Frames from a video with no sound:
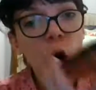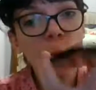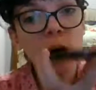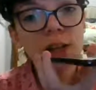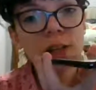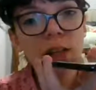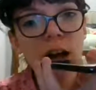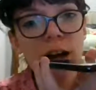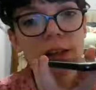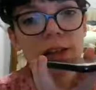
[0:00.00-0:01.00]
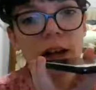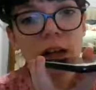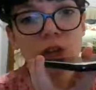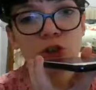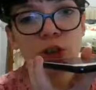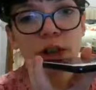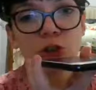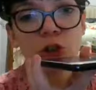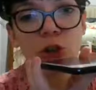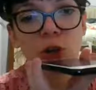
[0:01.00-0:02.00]
What's the last country
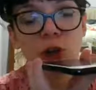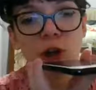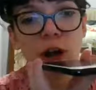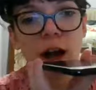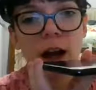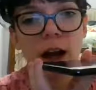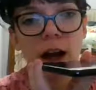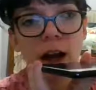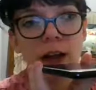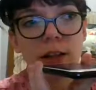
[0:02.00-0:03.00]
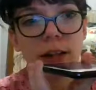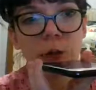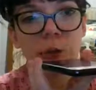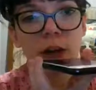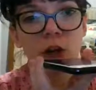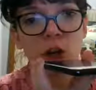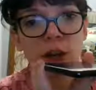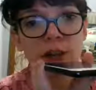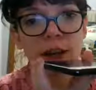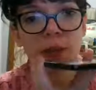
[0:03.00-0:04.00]
to celebrate New
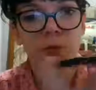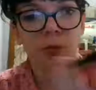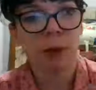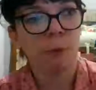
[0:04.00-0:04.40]
Year's Eve?